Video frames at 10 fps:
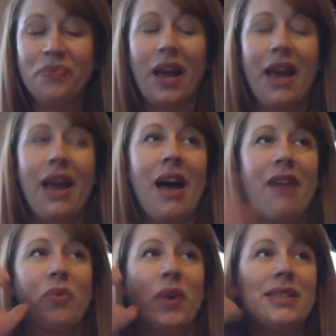I
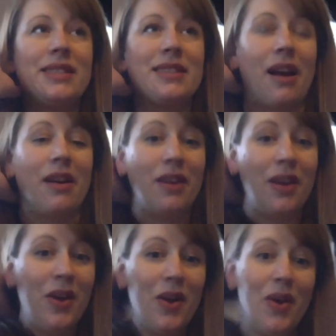have one son
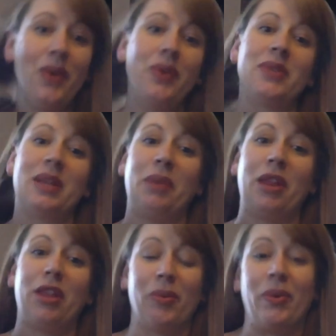who's going to
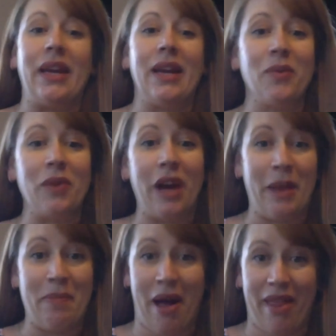be 3 in a
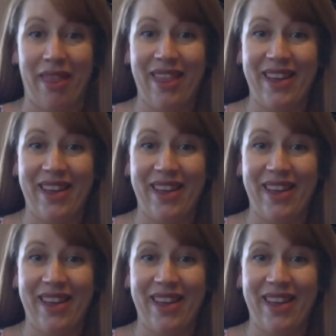month